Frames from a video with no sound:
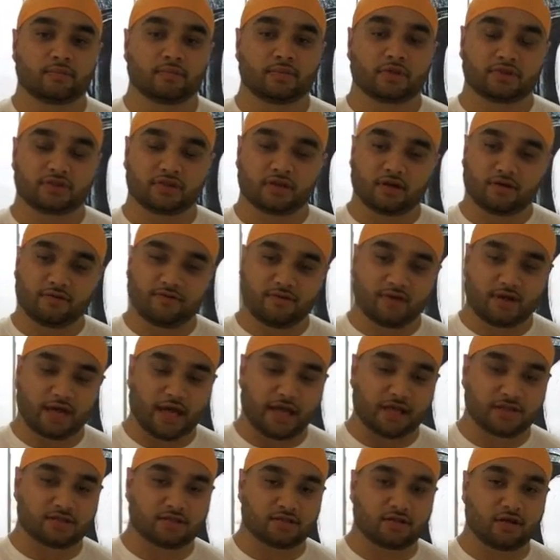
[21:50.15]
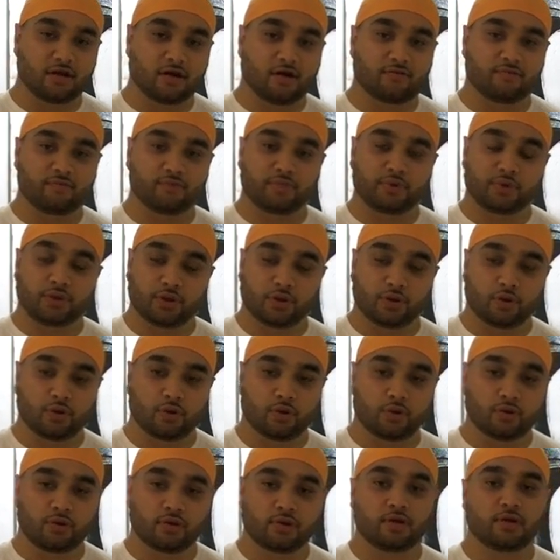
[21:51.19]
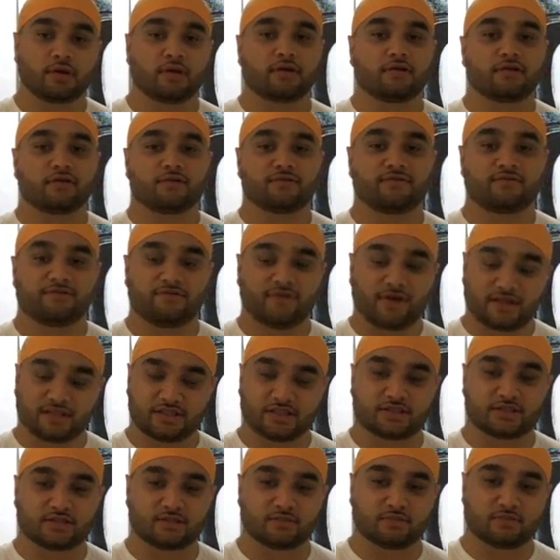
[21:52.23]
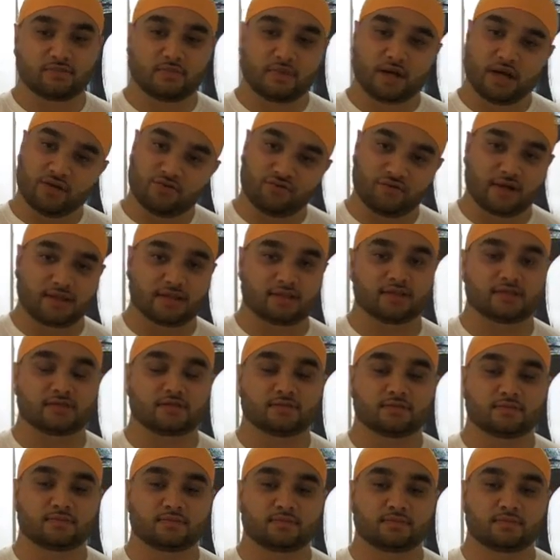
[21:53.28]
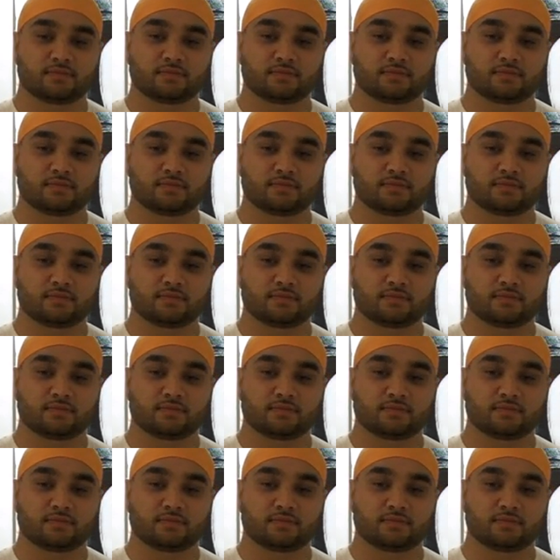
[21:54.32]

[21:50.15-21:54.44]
Personification of pure fascism and racism.